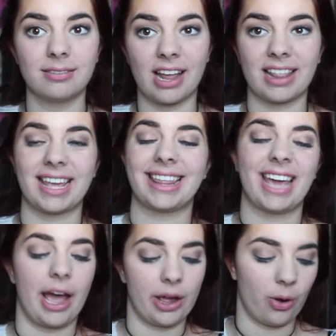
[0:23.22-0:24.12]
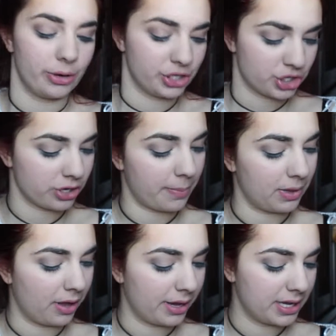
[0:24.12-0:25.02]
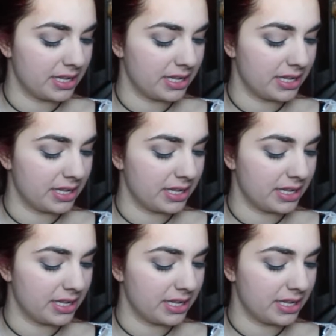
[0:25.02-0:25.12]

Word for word: Not lately, I always shop a lot.